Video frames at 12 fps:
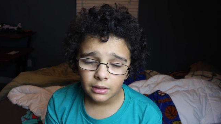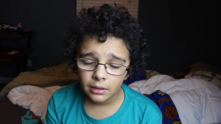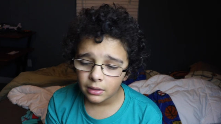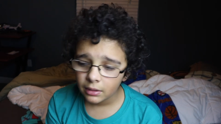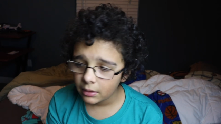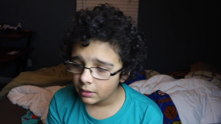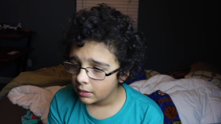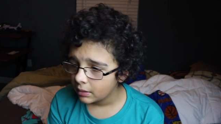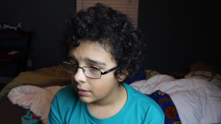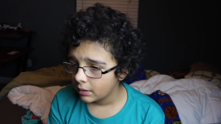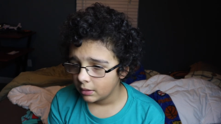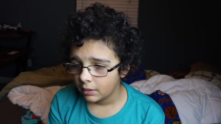
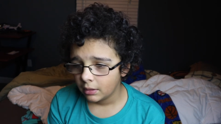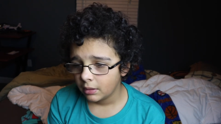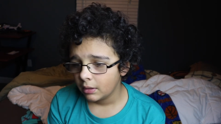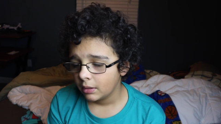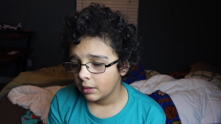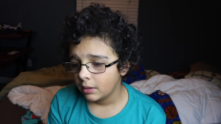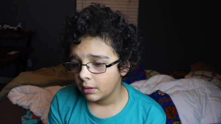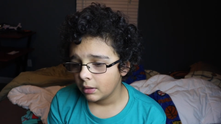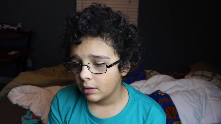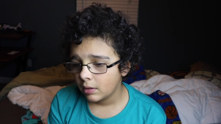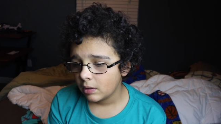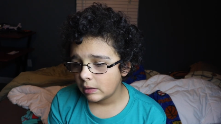
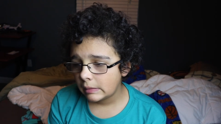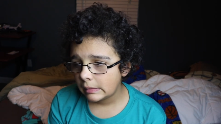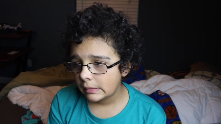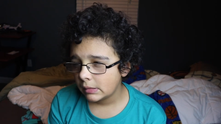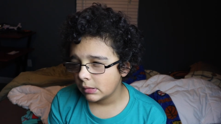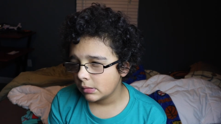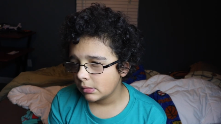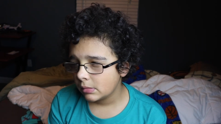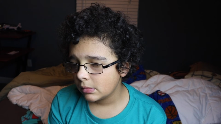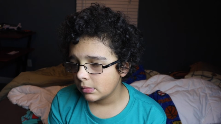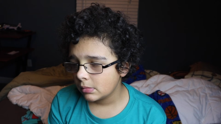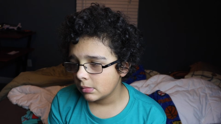
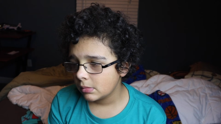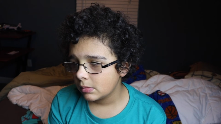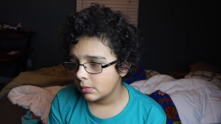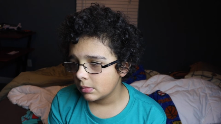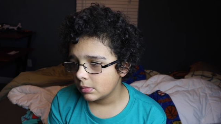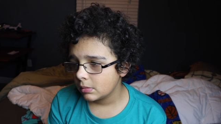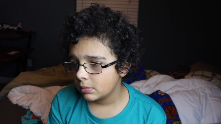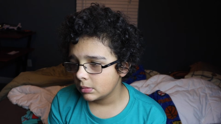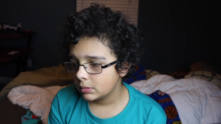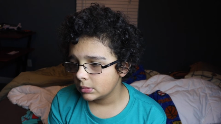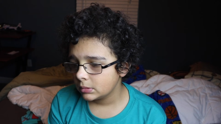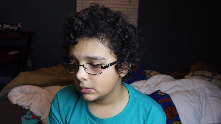
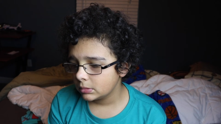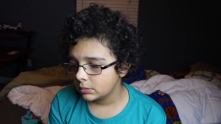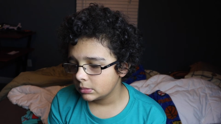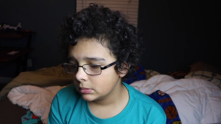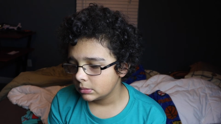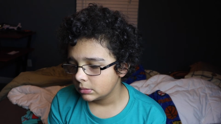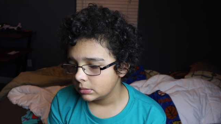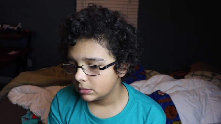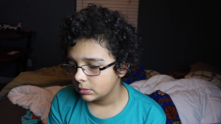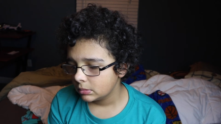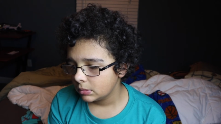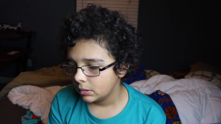
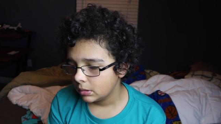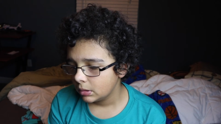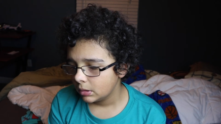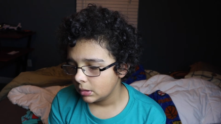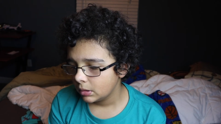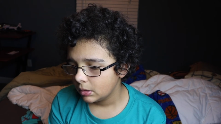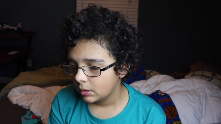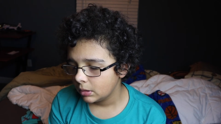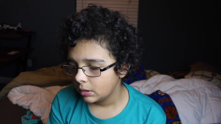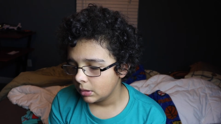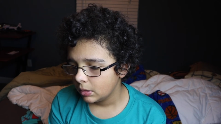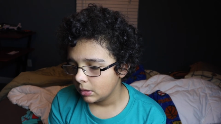
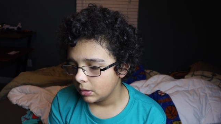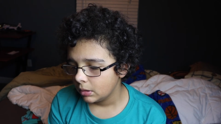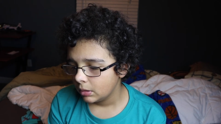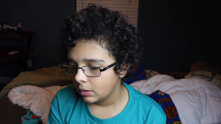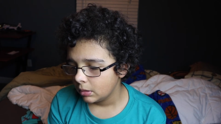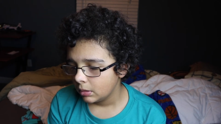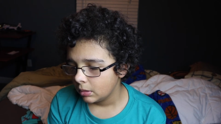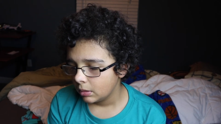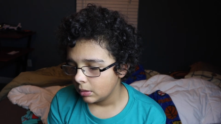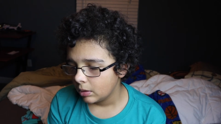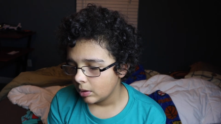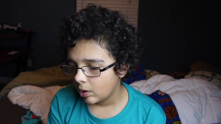(no one is talking)